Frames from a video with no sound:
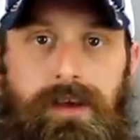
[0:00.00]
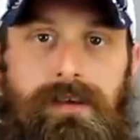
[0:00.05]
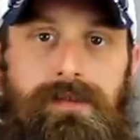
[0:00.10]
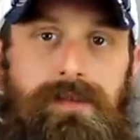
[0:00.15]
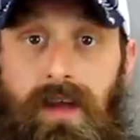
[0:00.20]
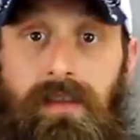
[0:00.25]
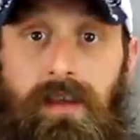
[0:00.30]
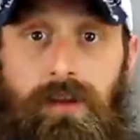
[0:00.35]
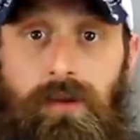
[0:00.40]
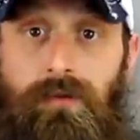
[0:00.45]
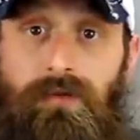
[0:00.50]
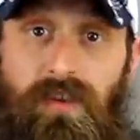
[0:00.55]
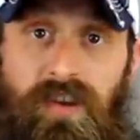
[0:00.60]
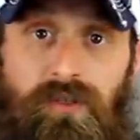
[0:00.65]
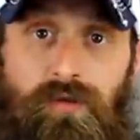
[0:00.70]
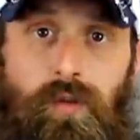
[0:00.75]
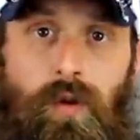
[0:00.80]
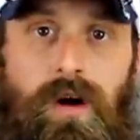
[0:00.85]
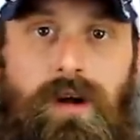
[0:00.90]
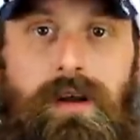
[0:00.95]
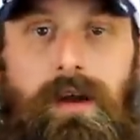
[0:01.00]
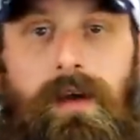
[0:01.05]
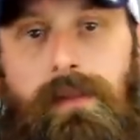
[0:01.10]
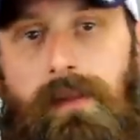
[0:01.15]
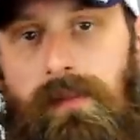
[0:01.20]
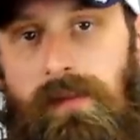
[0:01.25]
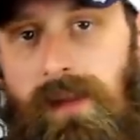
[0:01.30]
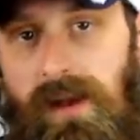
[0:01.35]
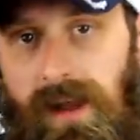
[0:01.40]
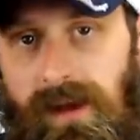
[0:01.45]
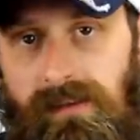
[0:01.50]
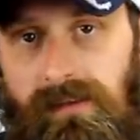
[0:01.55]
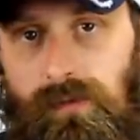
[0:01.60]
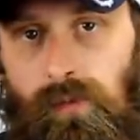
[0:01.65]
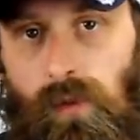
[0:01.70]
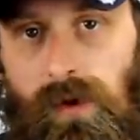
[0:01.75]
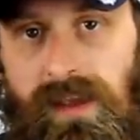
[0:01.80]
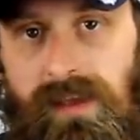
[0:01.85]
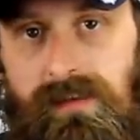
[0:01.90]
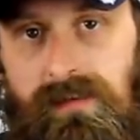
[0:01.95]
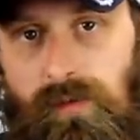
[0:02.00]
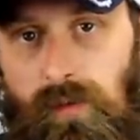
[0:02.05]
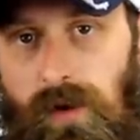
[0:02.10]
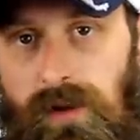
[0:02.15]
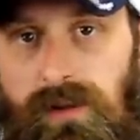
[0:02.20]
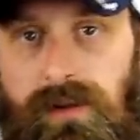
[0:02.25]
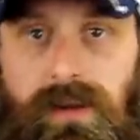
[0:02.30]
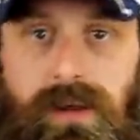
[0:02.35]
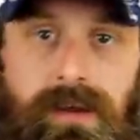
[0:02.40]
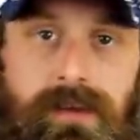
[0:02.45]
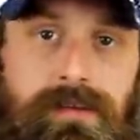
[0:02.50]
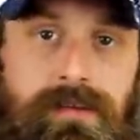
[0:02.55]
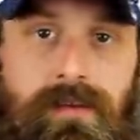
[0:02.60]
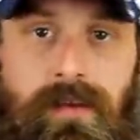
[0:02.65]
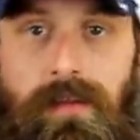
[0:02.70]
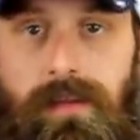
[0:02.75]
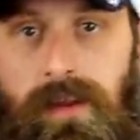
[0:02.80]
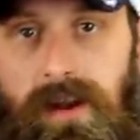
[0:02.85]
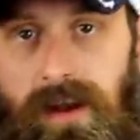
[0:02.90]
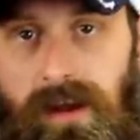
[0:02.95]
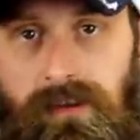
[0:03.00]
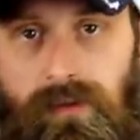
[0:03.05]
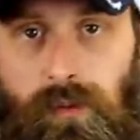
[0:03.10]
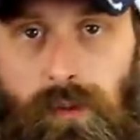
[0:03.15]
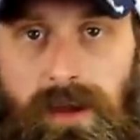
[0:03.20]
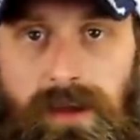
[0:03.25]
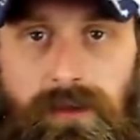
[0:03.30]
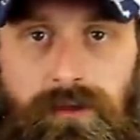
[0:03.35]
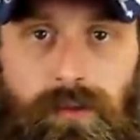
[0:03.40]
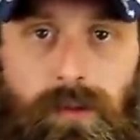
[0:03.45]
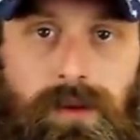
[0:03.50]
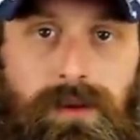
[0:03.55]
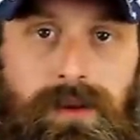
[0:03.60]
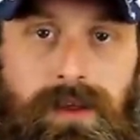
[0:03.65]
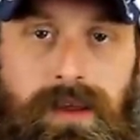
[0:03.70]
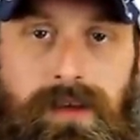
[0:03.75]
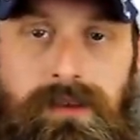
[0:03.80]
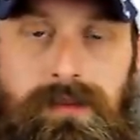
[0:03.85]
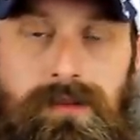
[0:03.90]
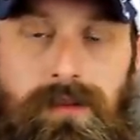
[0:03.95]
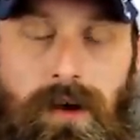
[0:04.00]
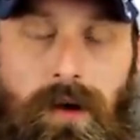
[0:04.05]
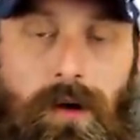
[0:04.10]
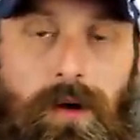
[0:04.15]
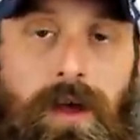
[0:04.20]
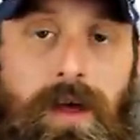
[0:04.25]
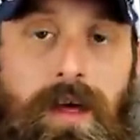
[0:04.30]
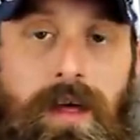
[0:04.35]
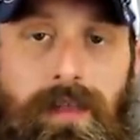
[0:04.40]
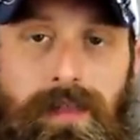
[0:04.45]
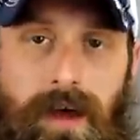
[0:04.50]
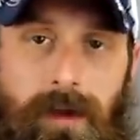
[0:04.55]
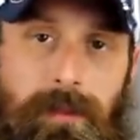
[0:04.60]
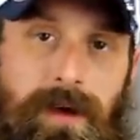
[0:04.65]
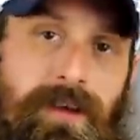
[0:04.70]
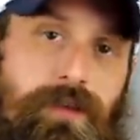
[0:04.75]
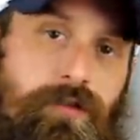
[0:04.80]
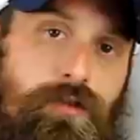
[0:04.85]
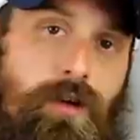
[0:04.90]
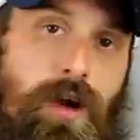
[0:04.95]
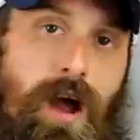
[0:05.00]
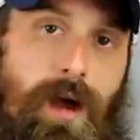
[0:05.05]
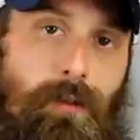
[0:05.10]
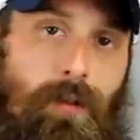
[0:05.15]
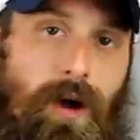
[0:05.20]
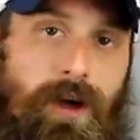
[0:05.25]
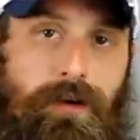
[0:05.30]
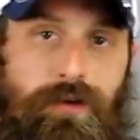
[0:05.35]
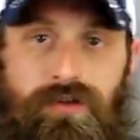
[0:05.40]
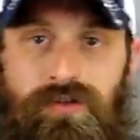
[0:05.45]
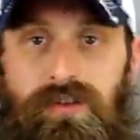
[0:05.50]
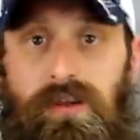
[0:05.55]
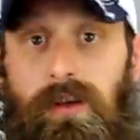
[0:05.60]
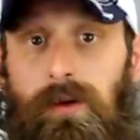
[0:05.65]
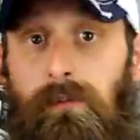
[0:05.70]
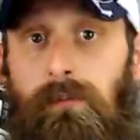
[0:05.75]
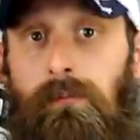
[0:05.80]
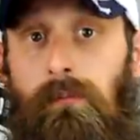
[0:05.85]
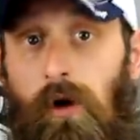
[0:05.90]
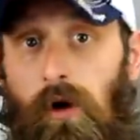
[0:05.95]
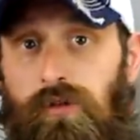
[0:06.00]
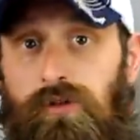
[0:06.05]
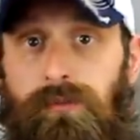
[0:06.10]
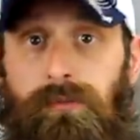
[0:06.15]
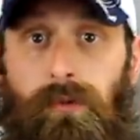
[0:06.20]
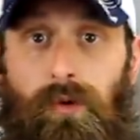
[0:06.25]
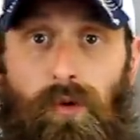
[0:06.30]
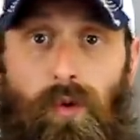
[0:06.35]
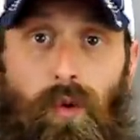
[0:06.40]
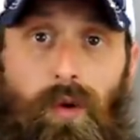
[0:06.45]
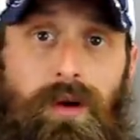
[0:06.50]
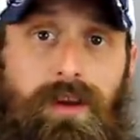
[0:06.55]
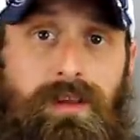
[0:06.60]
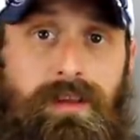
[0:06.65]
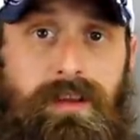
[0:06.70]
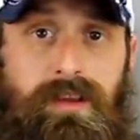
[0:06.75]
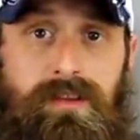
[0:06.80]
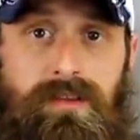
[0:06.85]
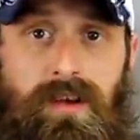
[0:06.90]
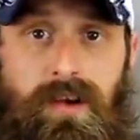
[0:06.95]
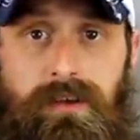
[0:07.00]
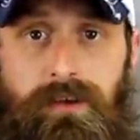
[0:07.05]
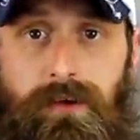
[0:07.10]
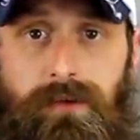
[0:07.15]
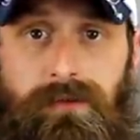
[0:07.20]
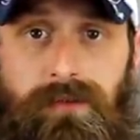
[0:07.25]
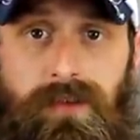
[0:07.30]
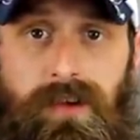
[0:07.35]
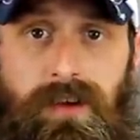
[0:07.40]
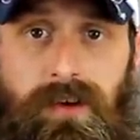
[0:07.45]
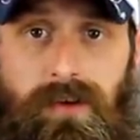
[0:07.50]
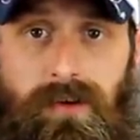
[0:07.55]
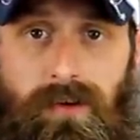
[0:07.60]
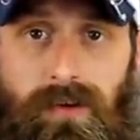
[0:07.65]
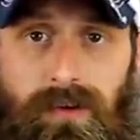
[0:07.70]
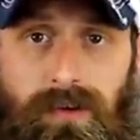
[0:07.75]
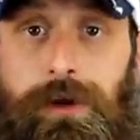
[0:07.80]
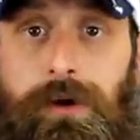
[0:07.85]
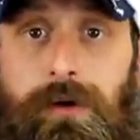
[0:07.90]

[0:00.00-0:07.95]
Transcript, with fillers: leaks, and then you fix one, and then the next weakest one leaks, and then the next weakest one leaks. So that may describe why you're seeing multiple oil leaks on your vehicle.